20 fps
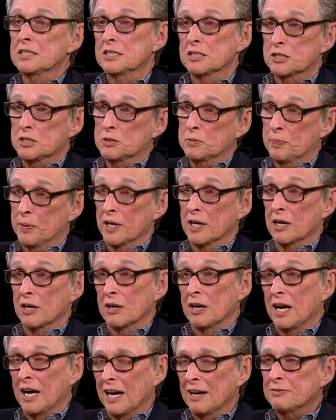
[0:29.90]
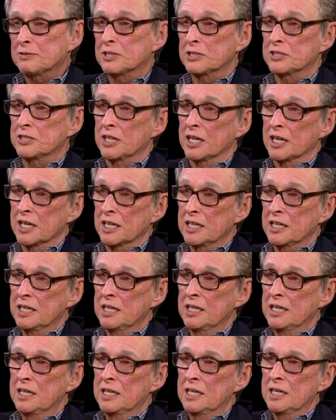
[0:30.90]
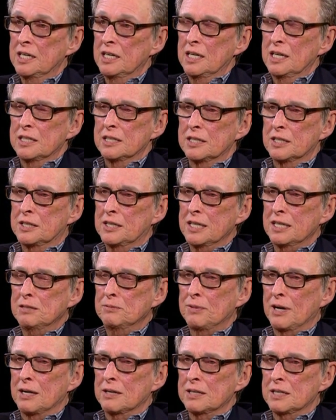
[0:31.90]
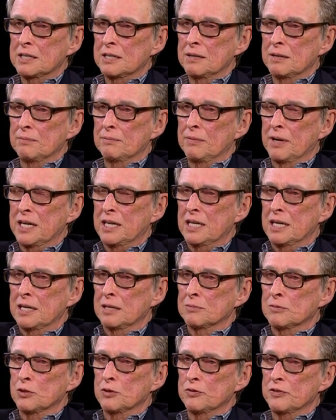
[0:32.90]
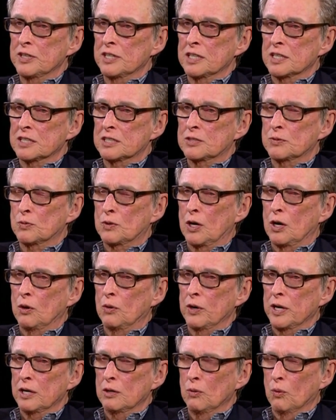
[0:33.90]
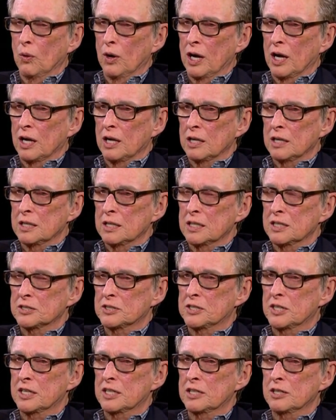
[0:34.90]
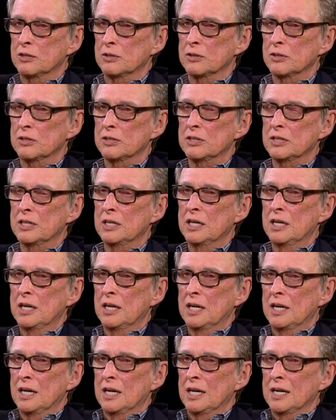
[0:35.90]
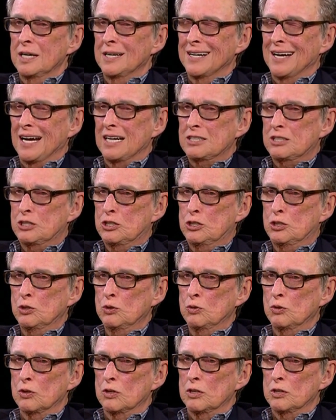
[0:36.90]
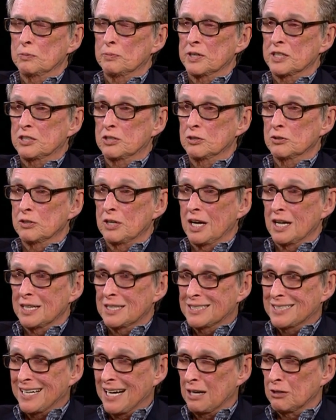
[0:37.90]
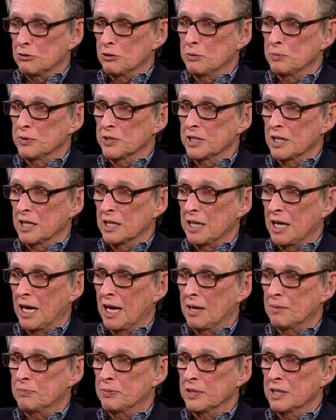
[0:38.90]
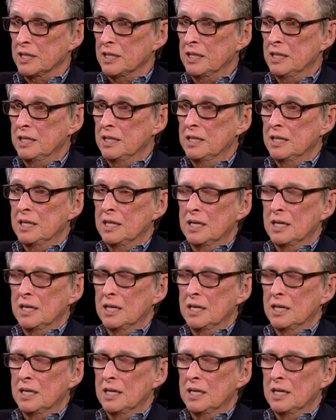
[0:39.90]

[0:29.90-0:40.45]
in despair. I have to say, the thing about making a movie that's going well is that you're not sure, but you're not terribly unhappy.